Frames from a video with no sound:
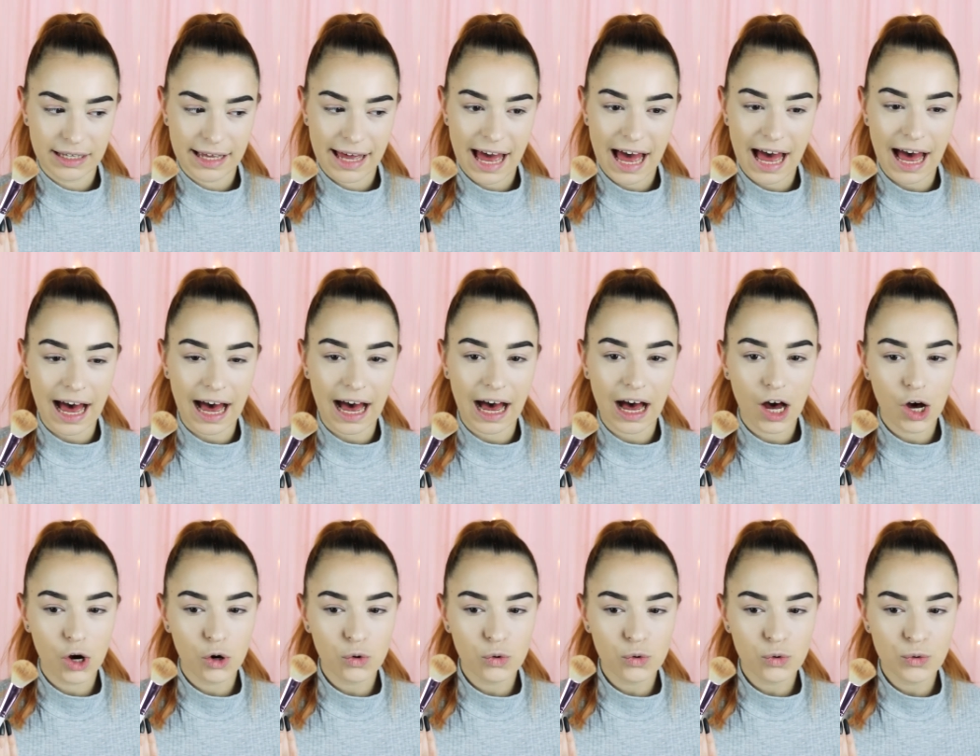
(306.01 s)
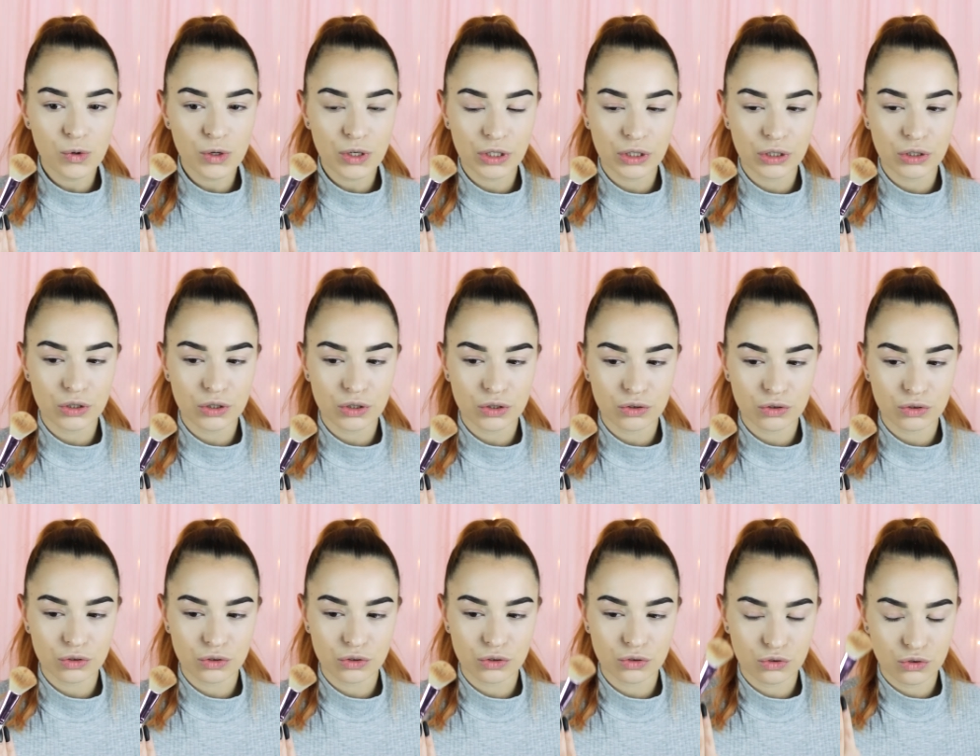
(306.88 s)
how
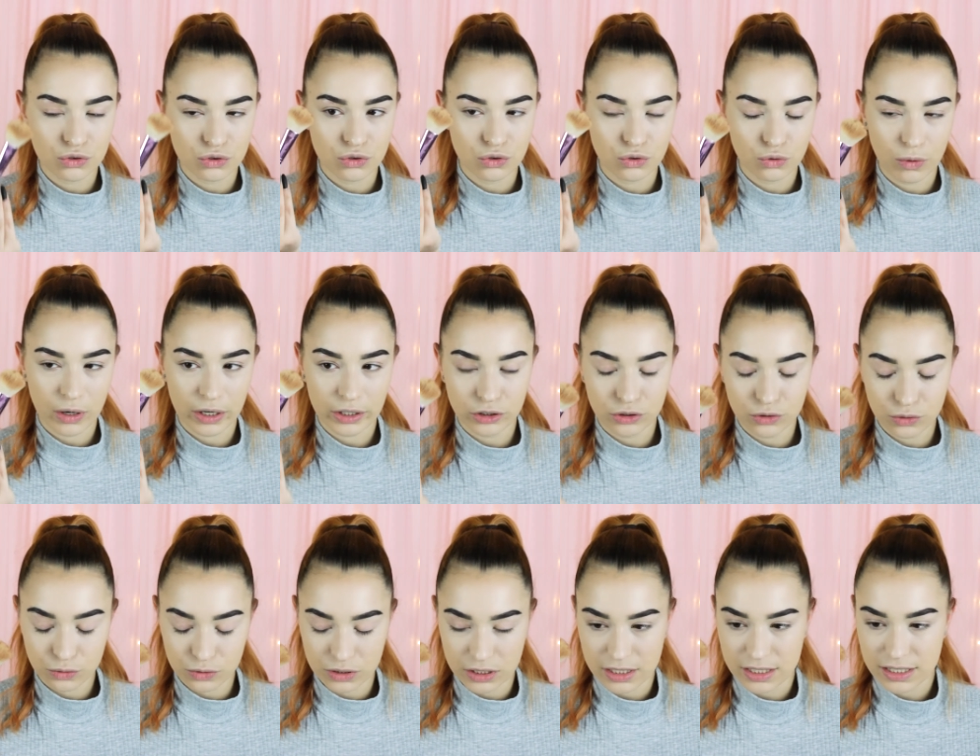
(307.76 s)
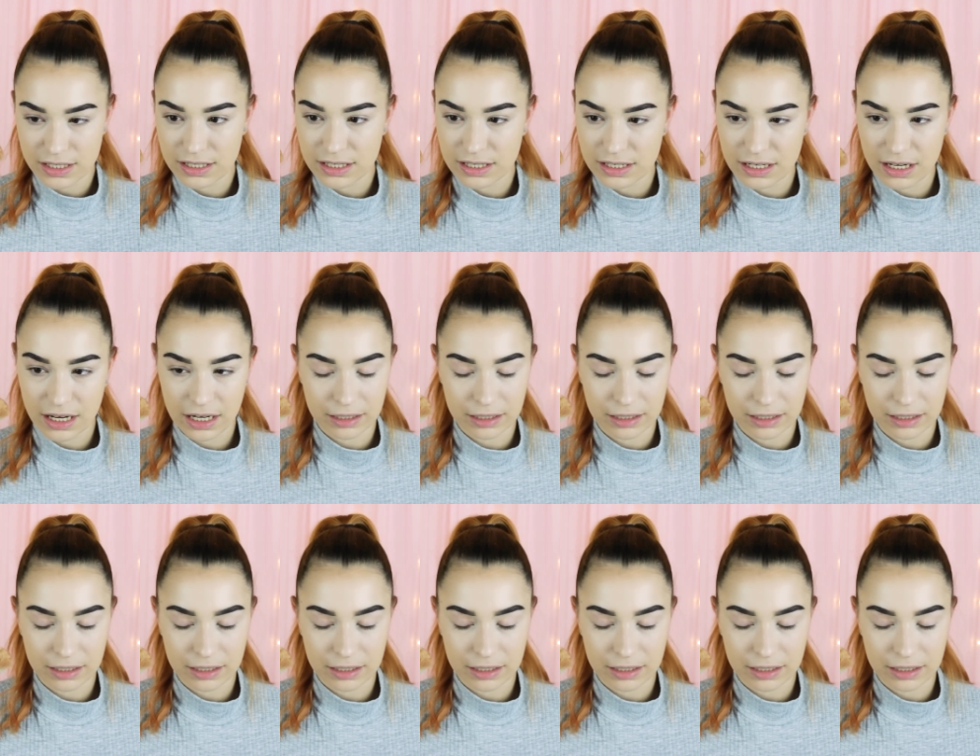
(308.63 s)
do I do this?